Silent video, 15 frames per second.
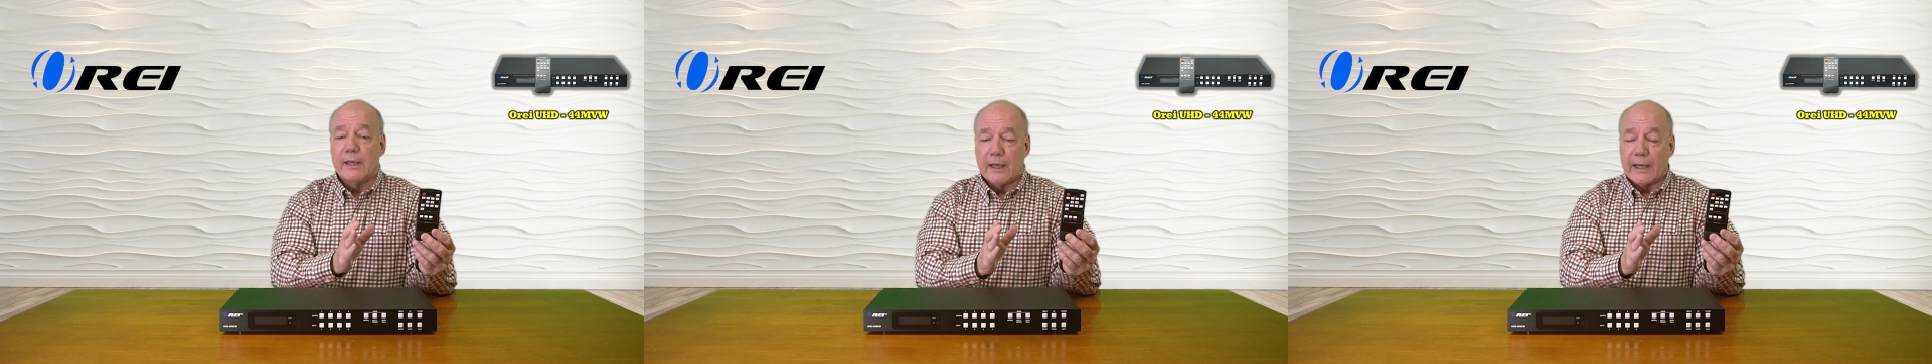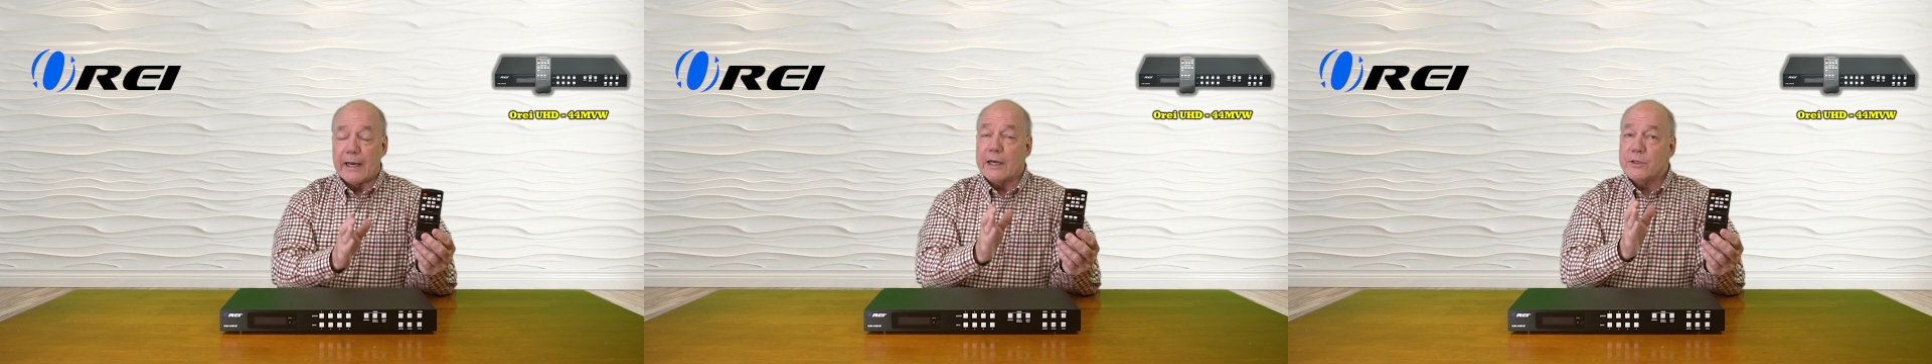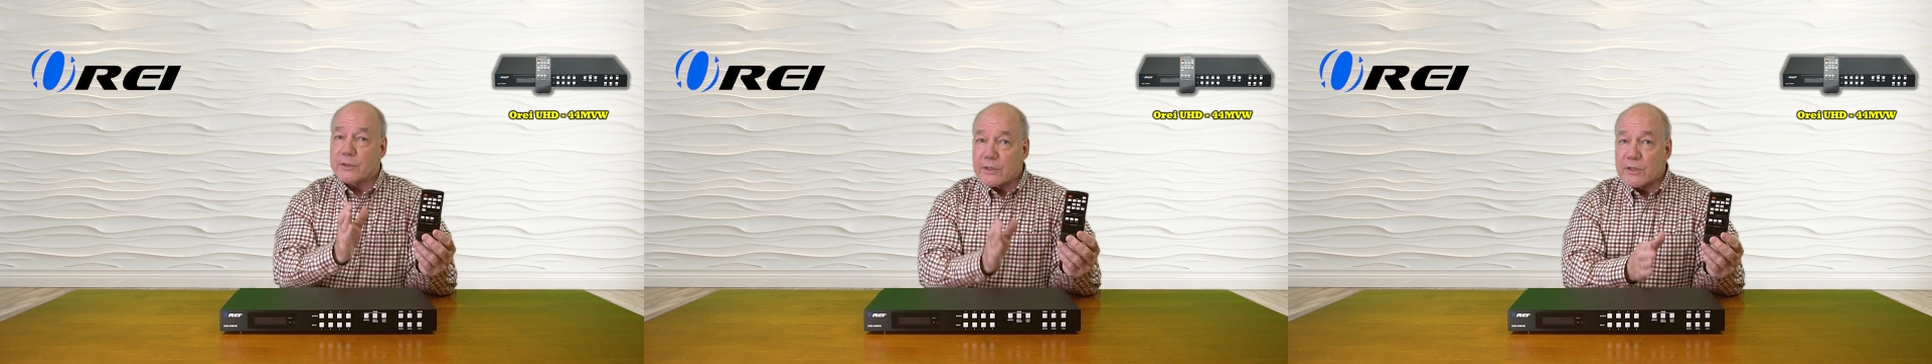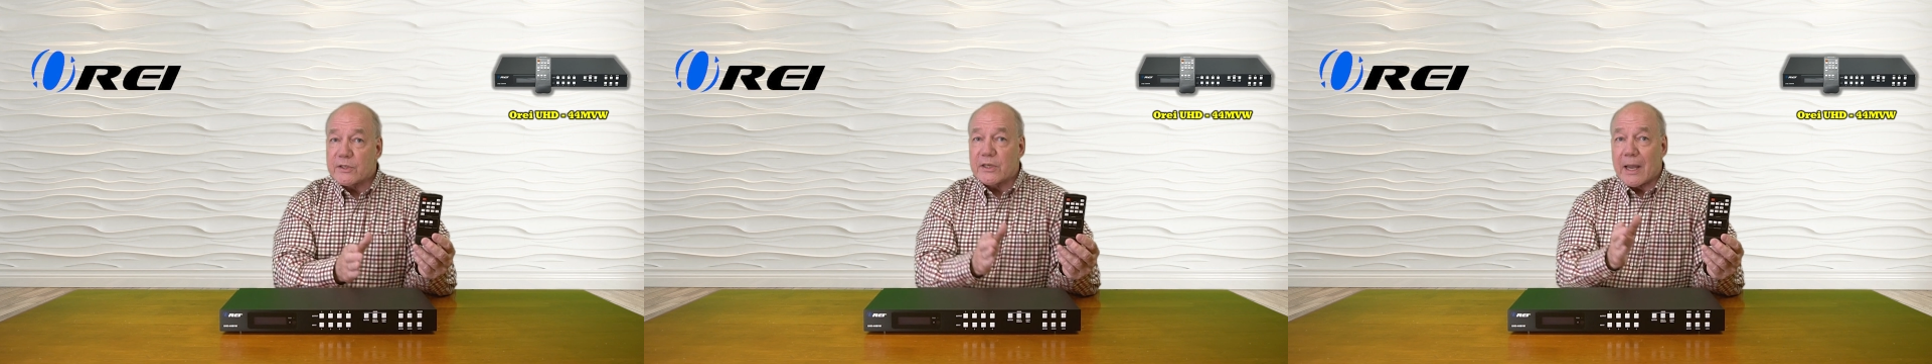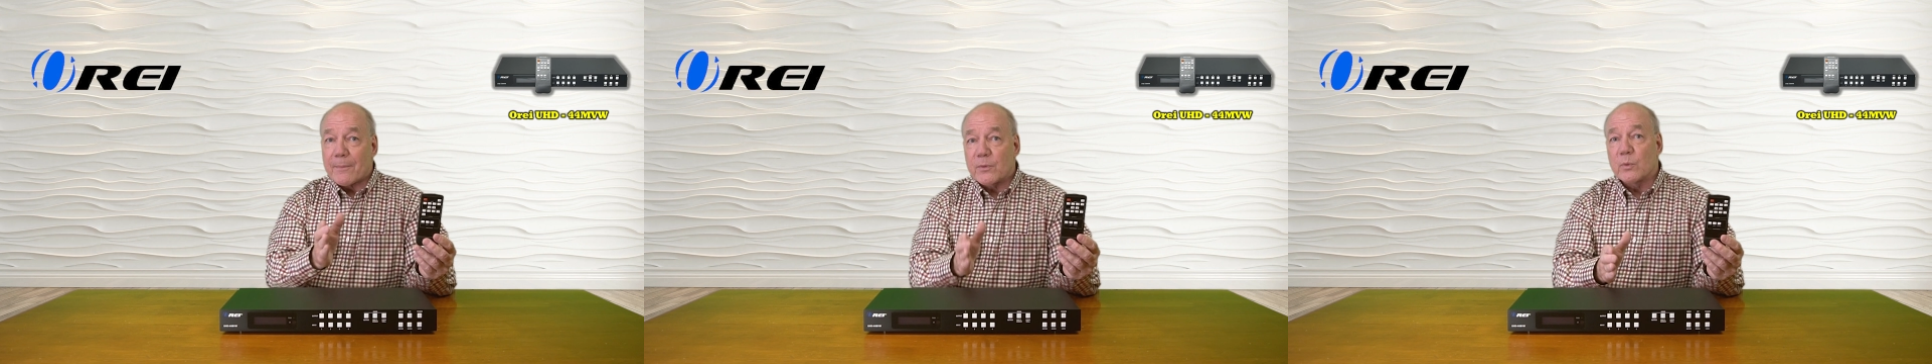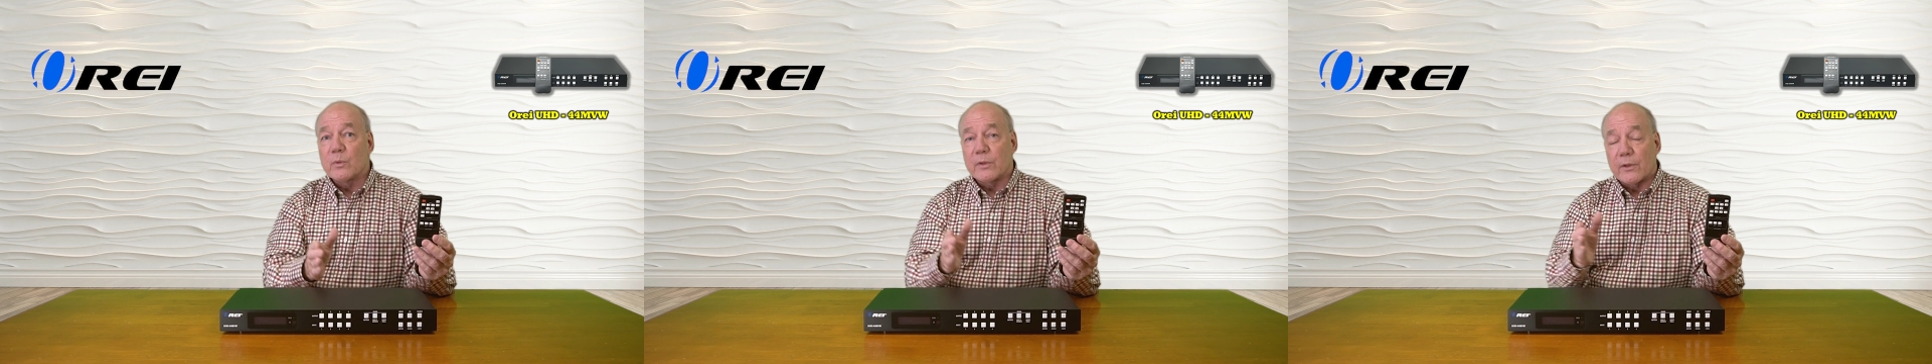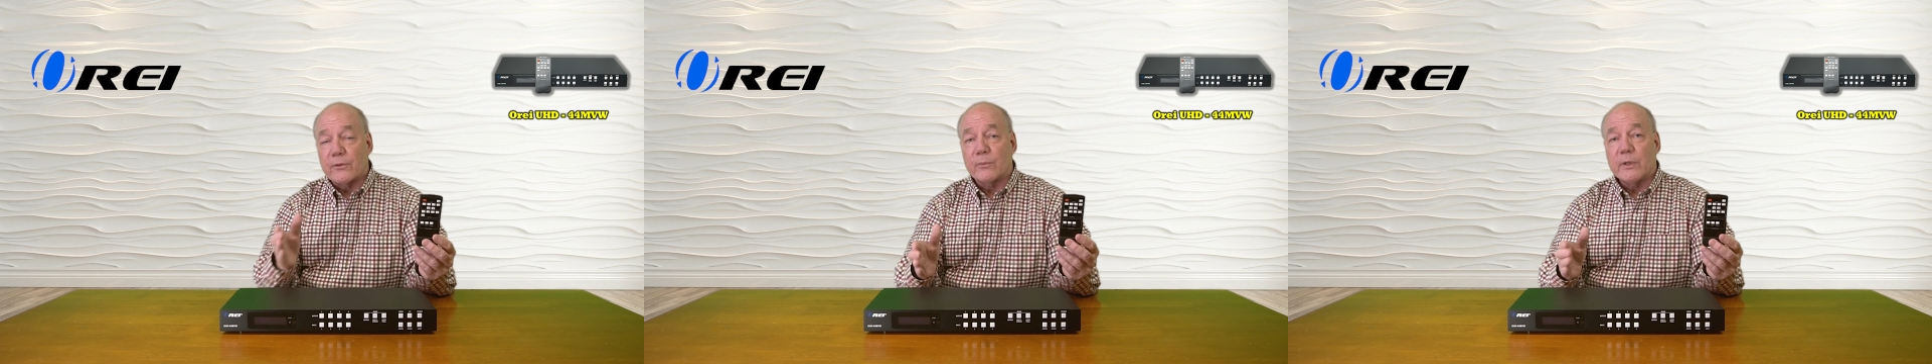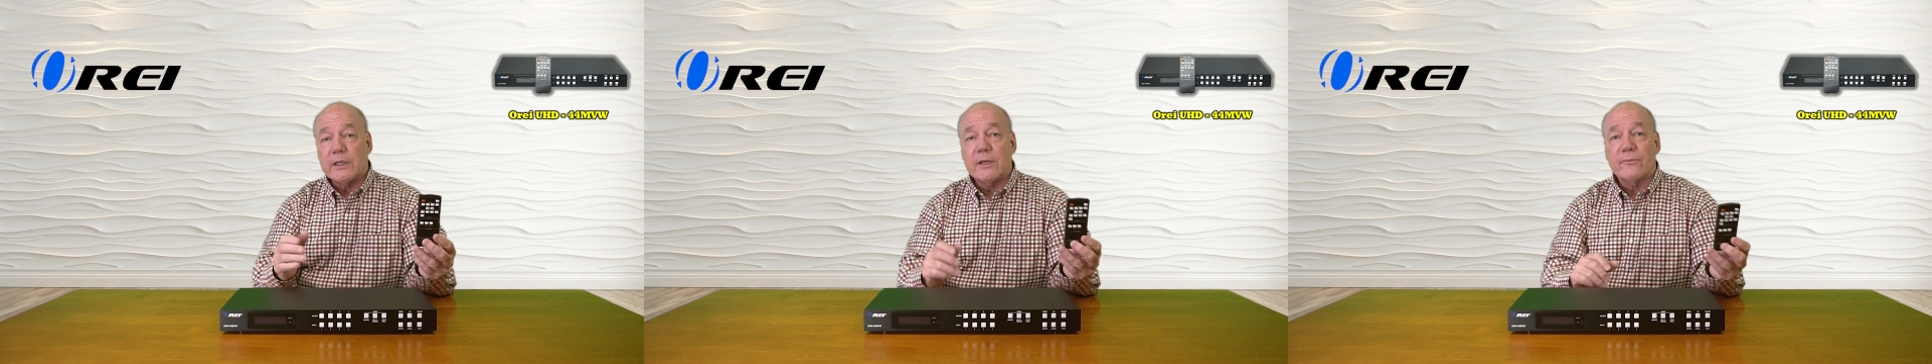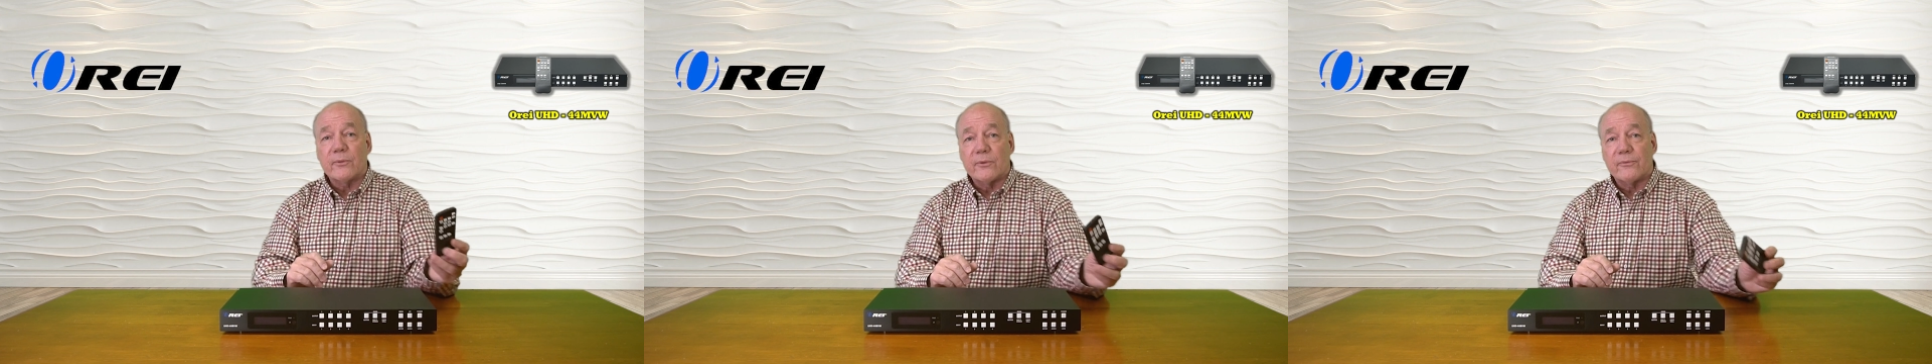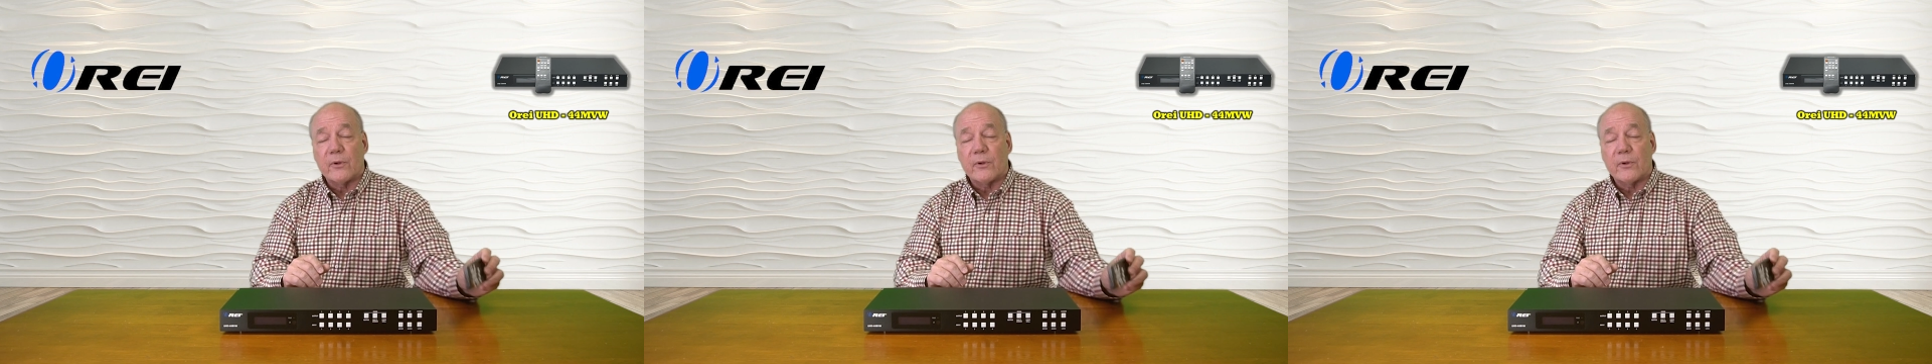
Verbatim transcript: and actually step through the three different